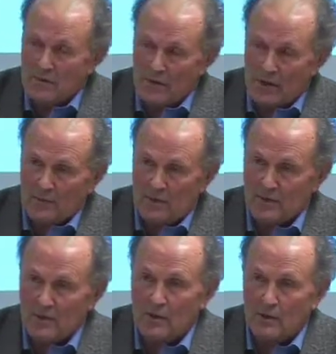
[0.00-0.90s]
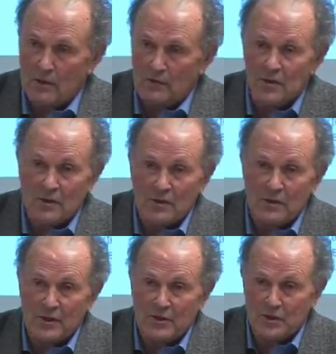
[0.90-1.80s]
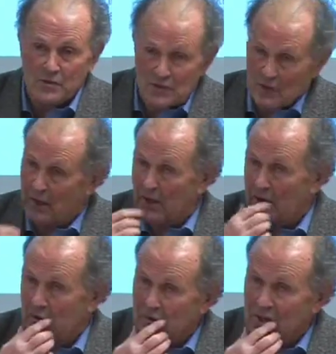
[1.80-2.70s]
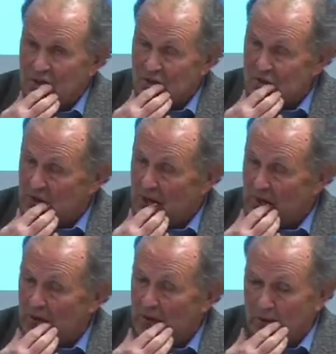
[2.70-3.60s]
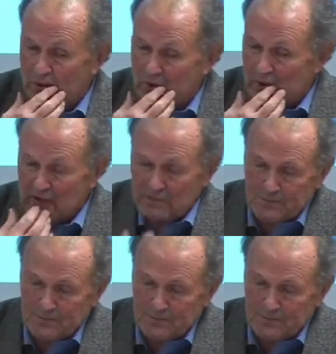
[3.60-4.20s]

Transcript: development of city regions and their economies.